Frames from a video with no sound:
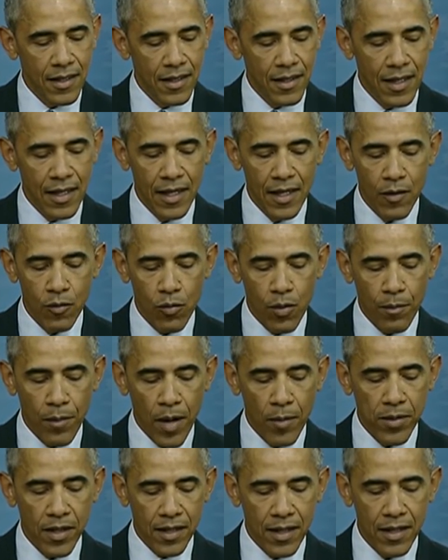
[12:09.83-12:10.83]
the
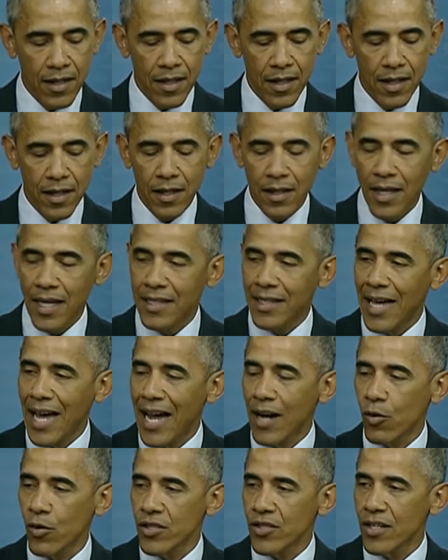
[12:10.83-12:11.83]
Republican-led
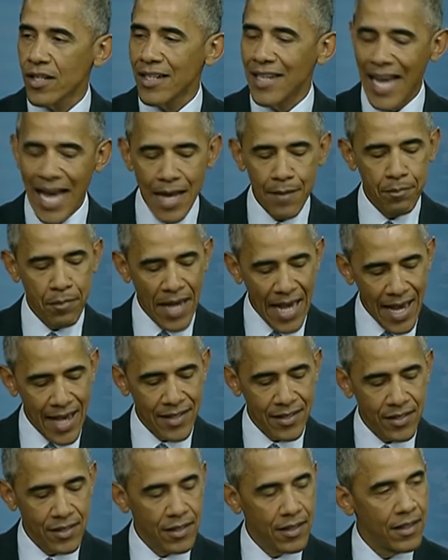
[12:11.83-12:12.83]
Congress not
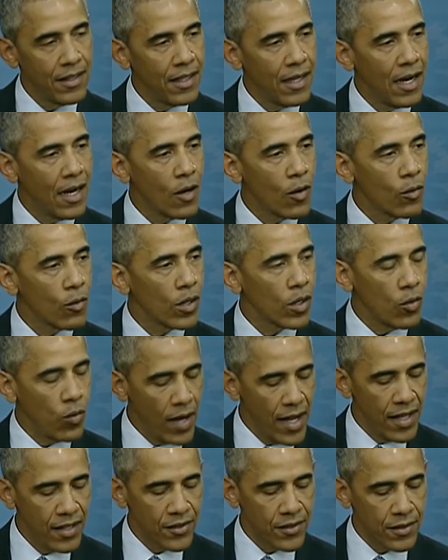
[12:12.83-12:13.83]
pass our
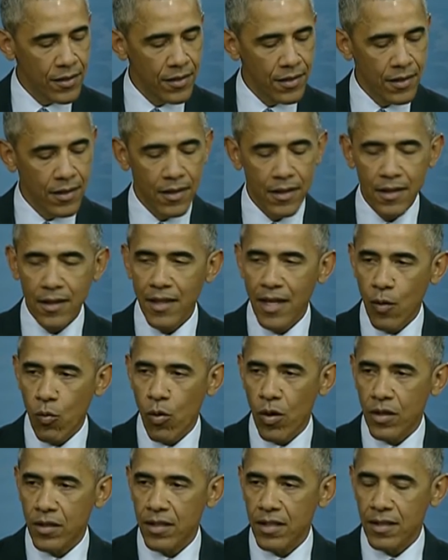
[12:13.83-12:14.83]
request, they
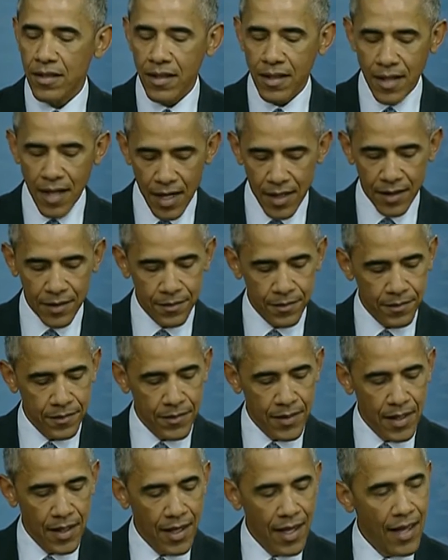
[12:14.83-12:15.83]
worked to cut it.
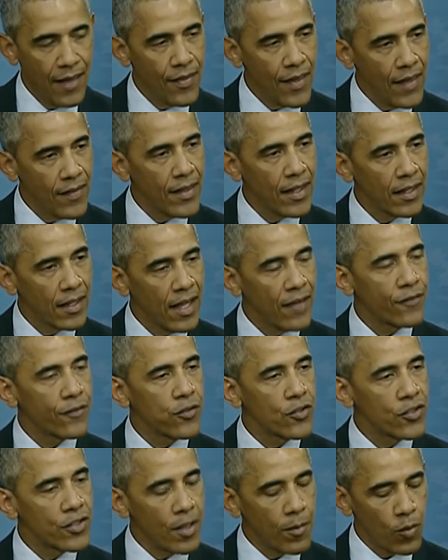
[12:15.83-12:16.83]
And then they left
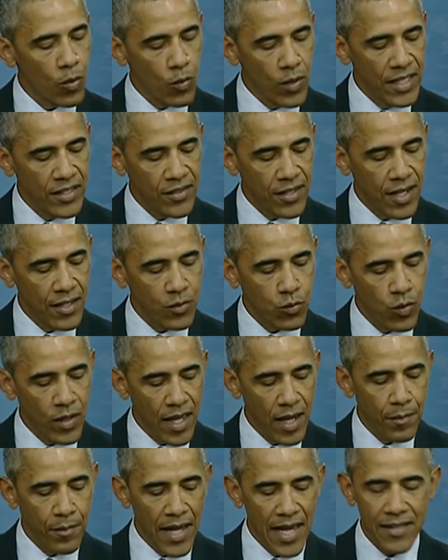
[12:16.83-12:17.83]
for summer recess
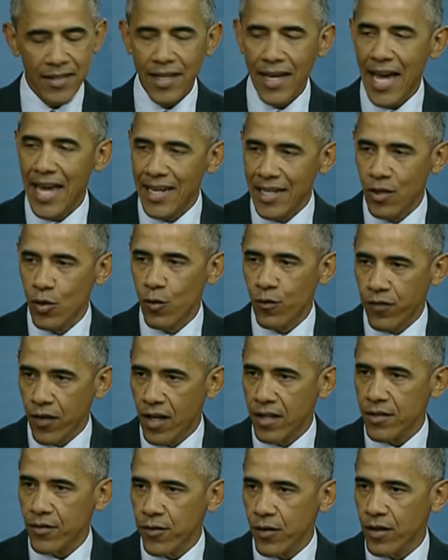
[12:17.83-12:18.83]
without passing any new
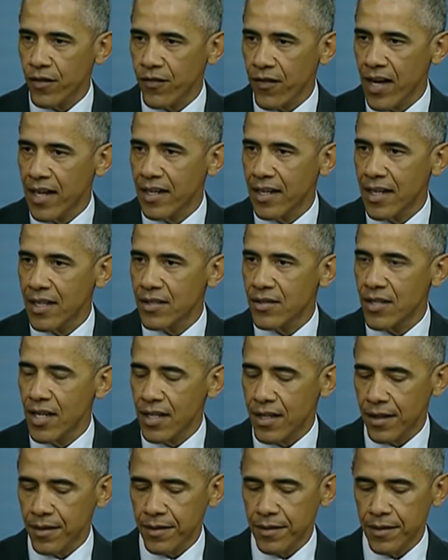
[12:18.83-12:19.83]
funds for the fight against
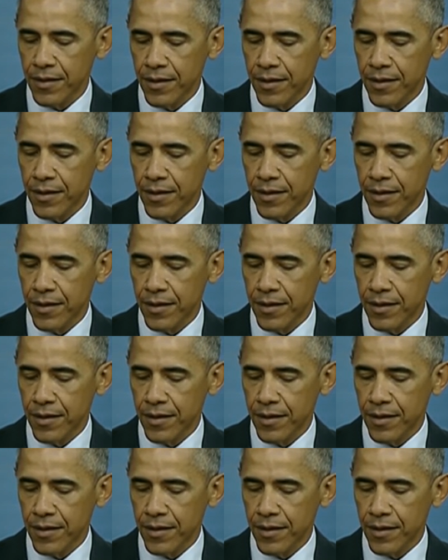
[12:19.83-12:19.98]
Zika.